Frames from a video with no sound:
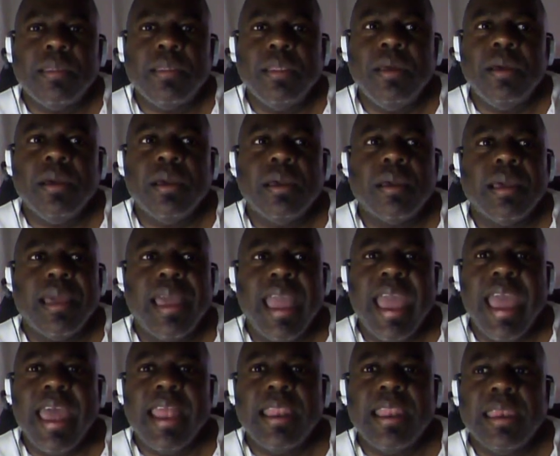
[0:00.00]
look
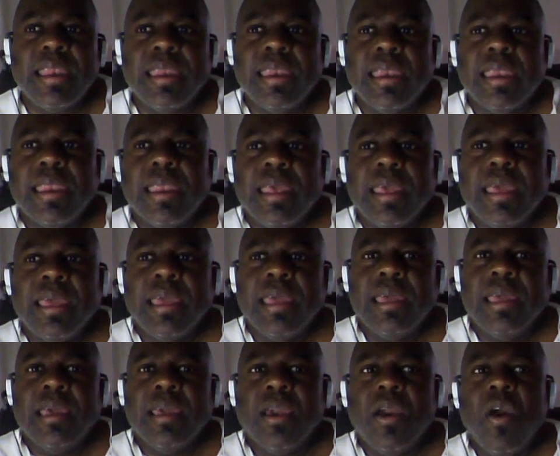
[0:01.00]
at
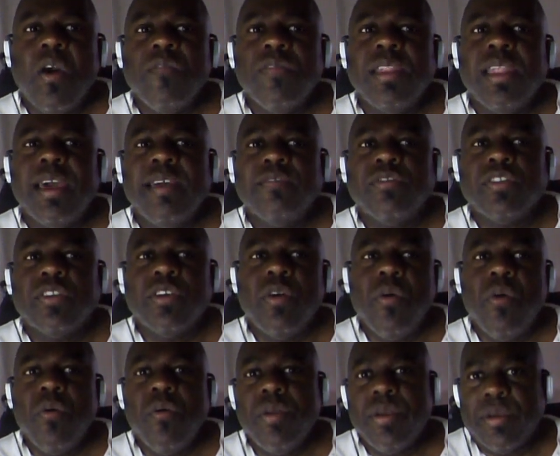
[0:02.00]
Kovalev's
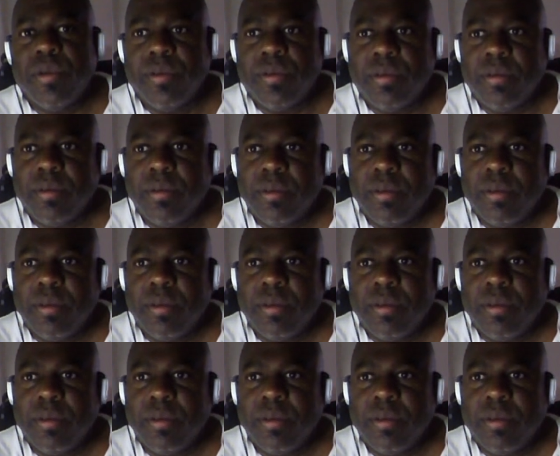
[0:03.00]
corner.